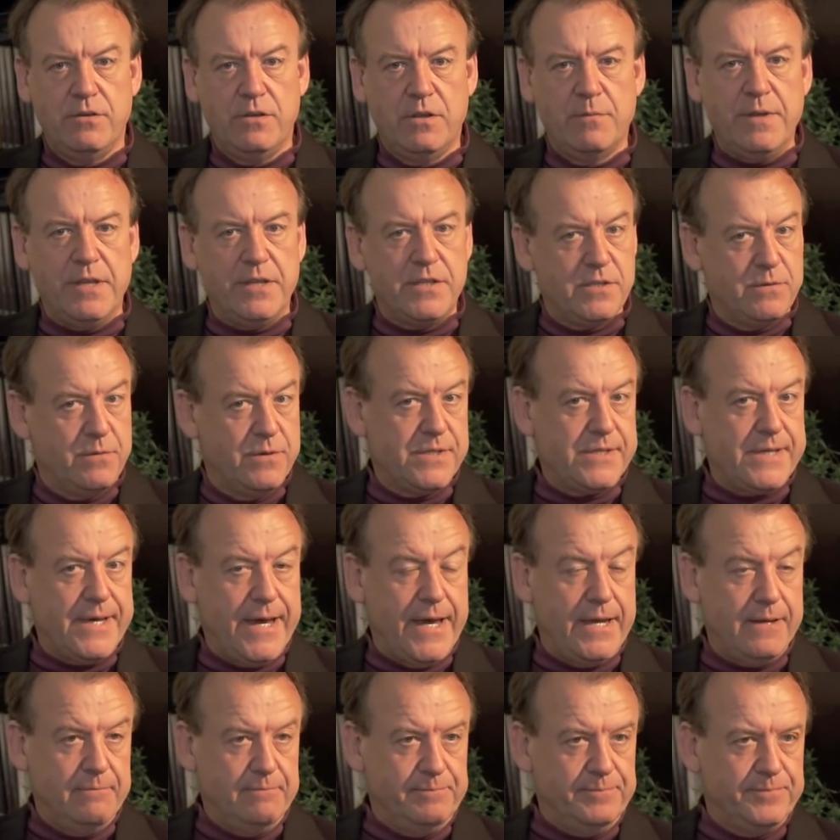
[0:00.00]
who'd committed
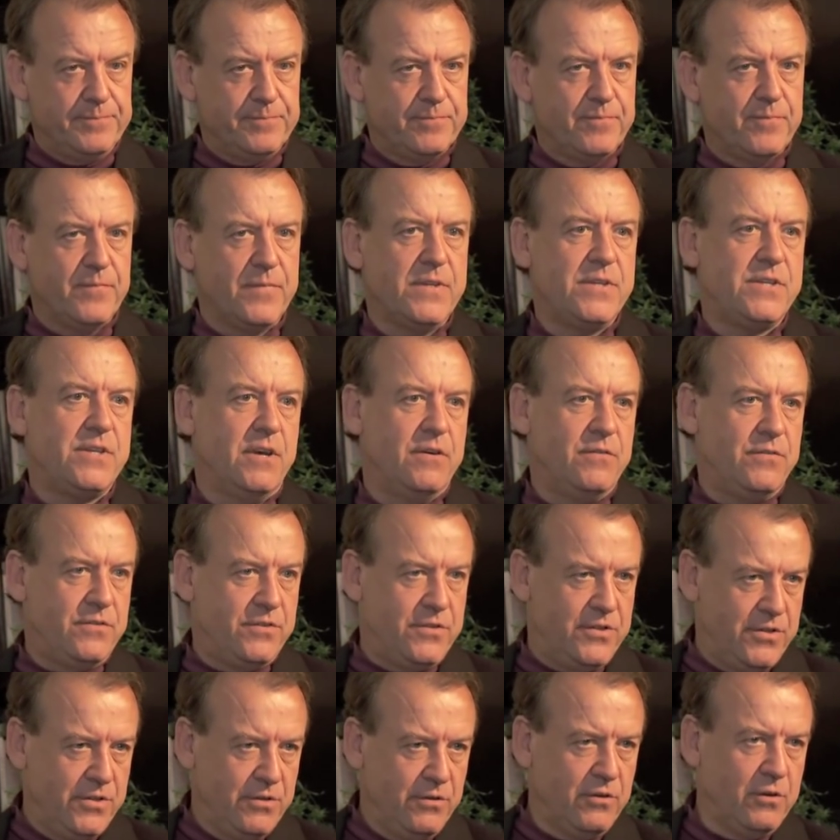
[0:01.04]
suicide. So
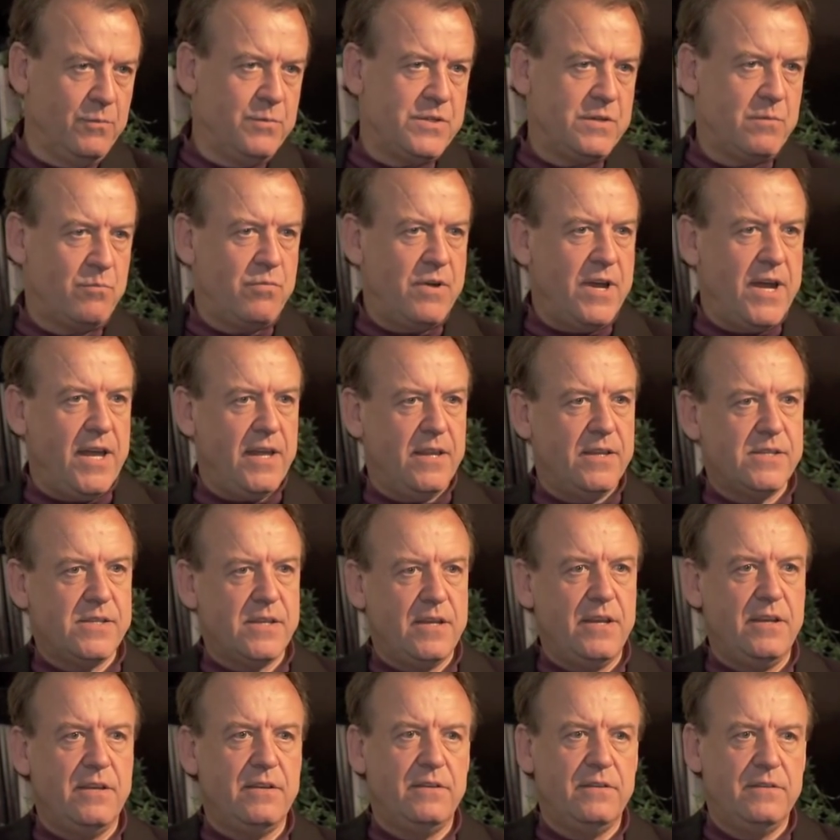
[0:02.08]
two groups of brains.
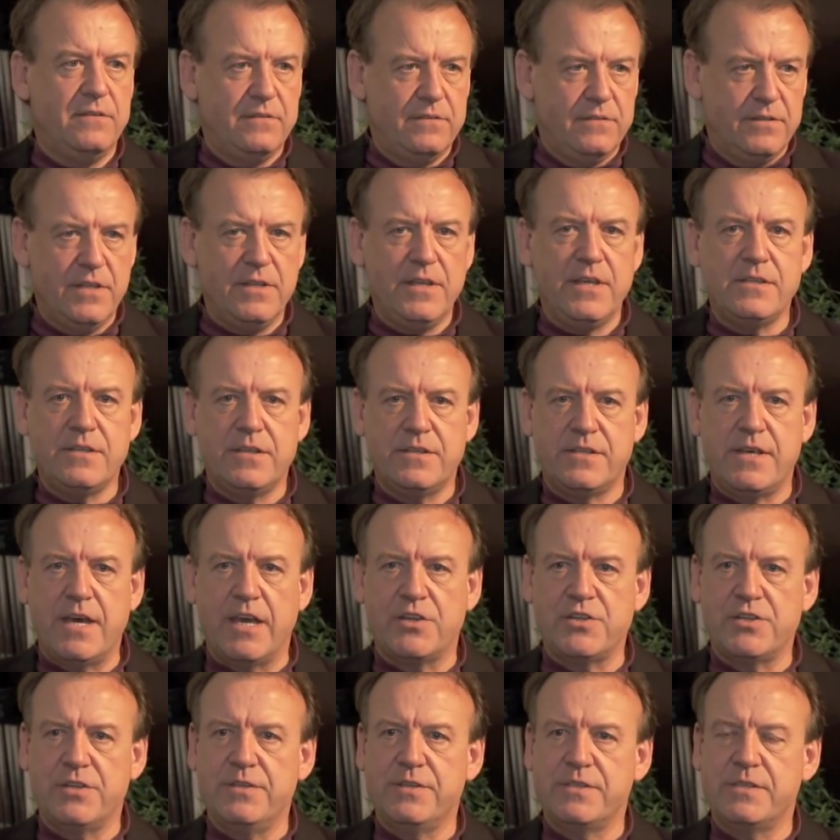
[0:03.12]
And he did these
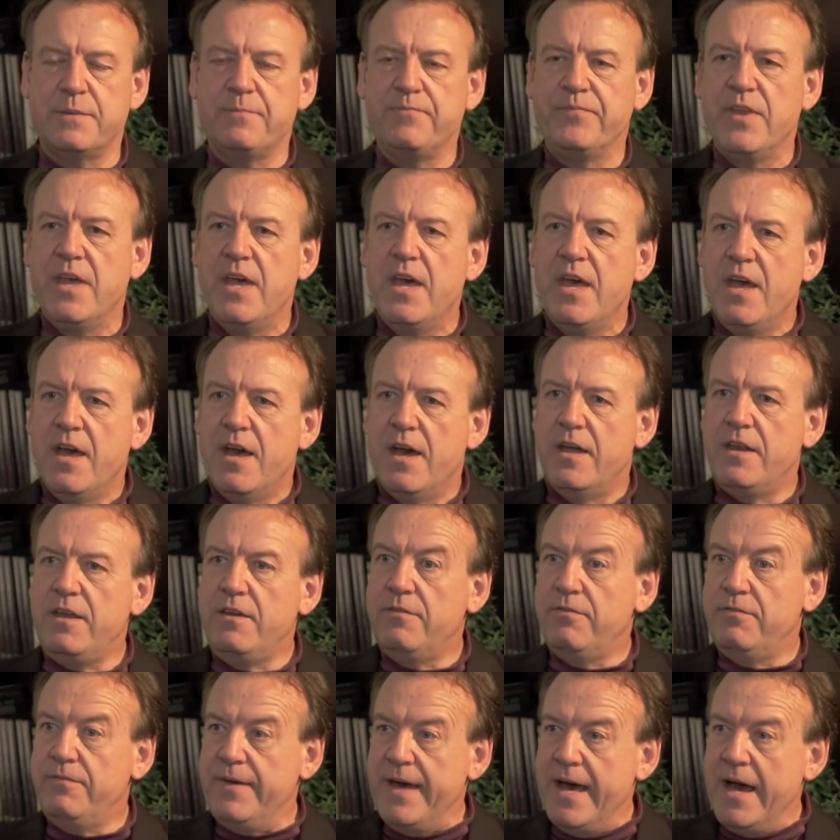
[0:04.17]
dissections. And he
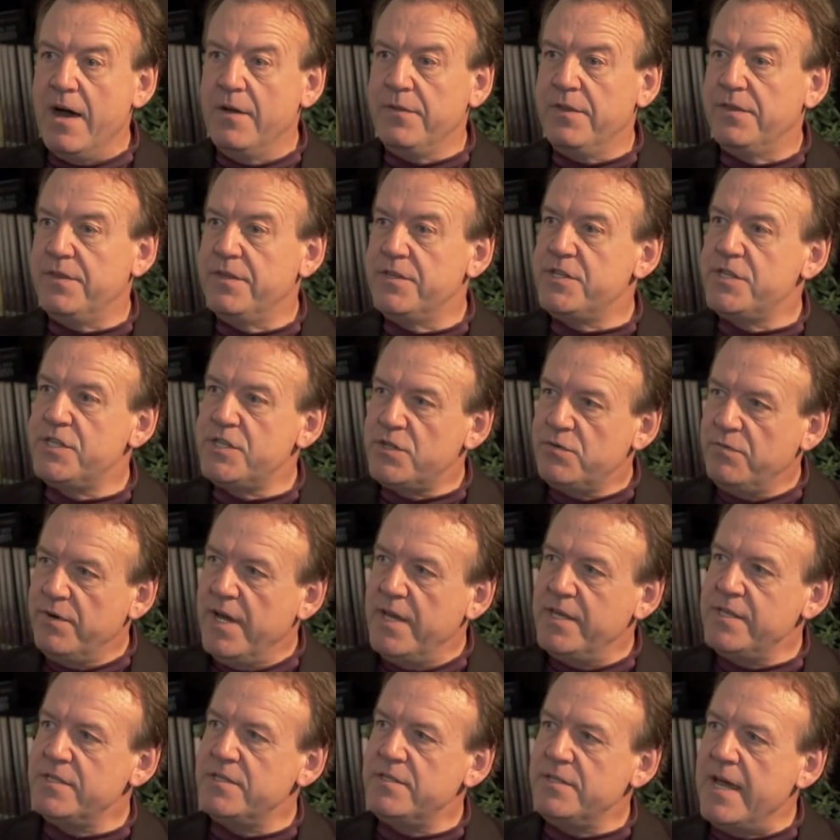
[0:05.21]
found that the
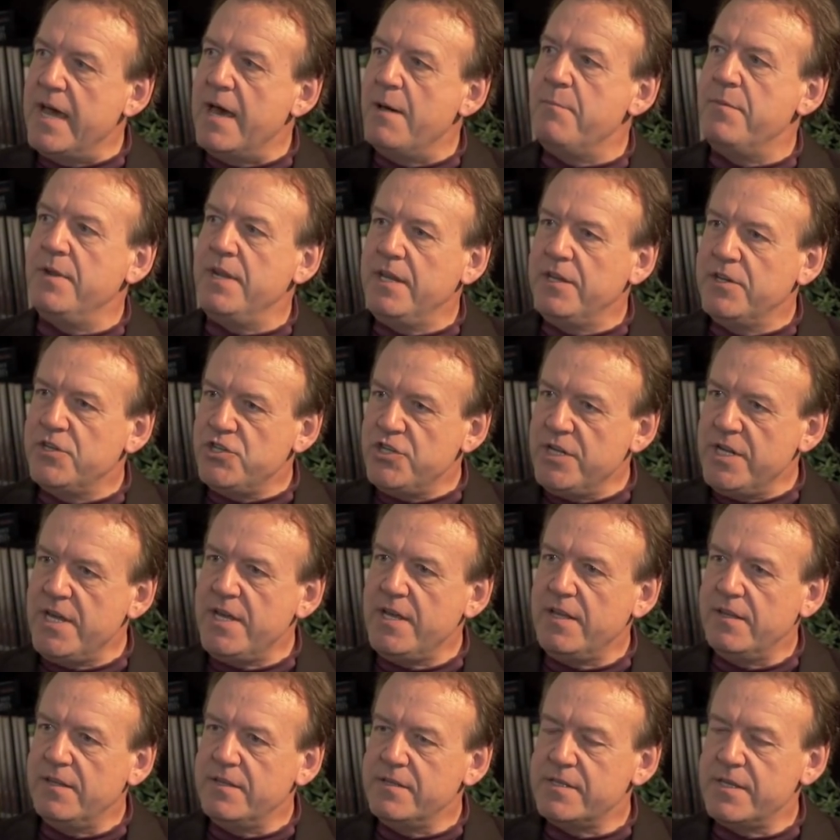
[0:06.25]
stress dampening
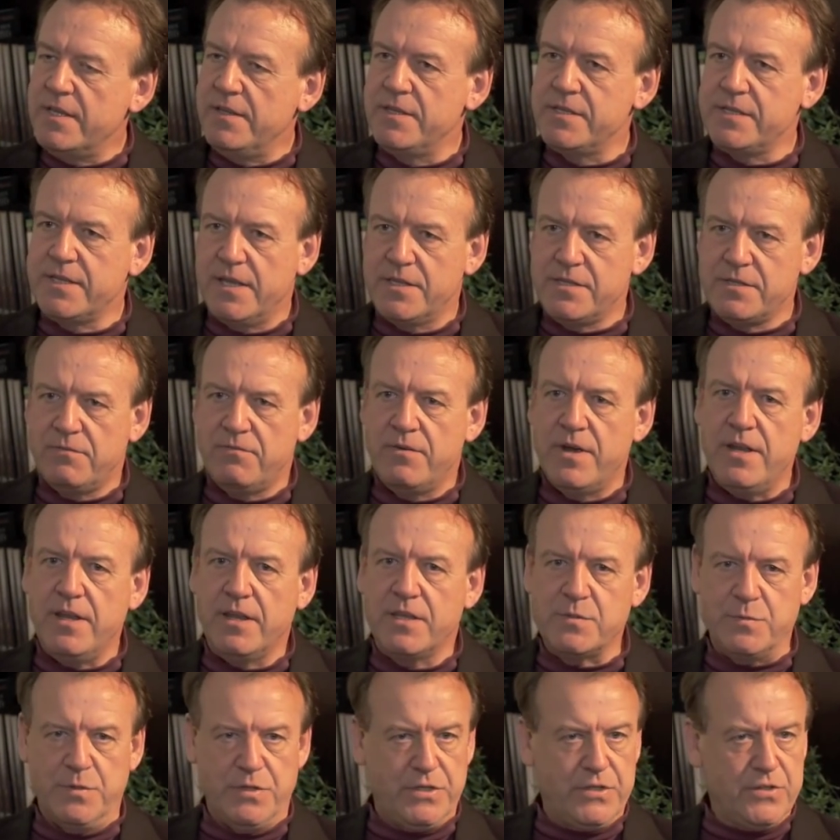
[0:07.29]
genes in the
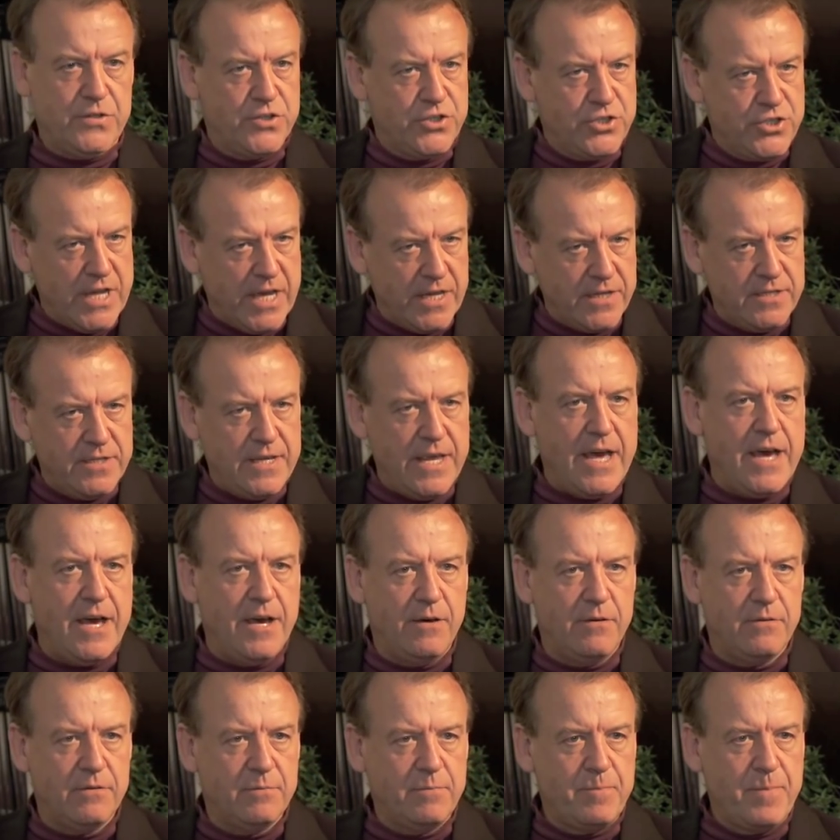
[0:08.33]
schizophrenics were shut
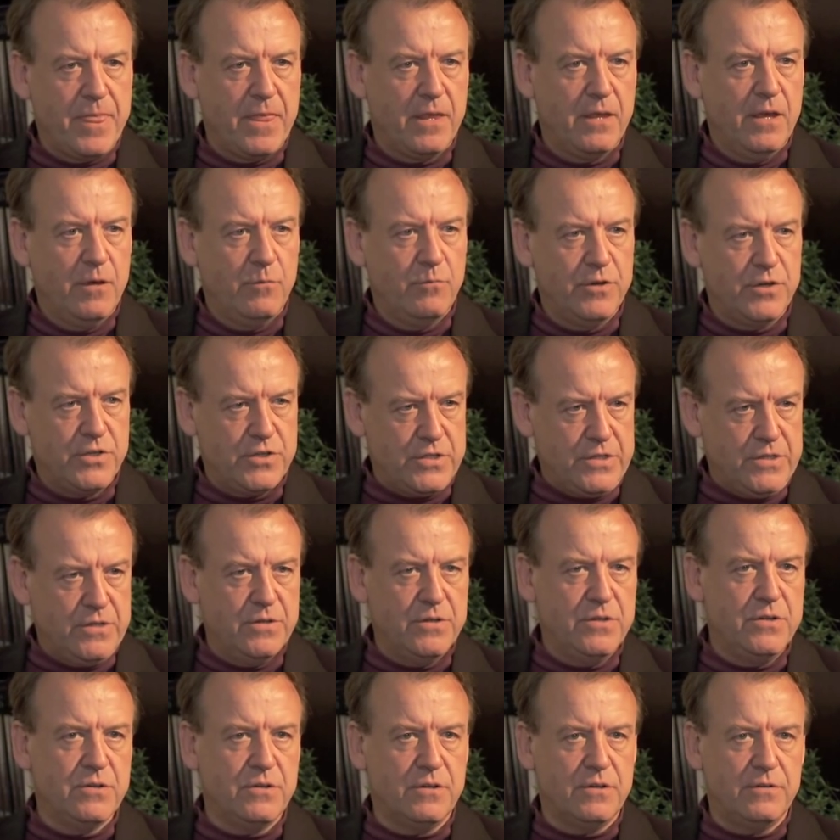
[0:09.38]
down, were
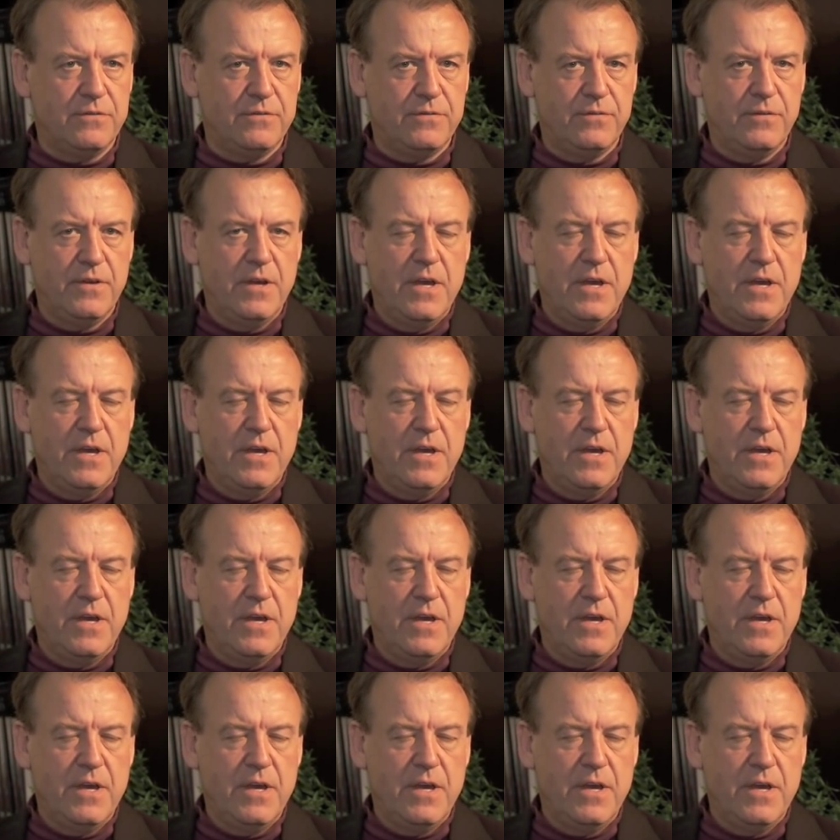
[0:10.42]
turned off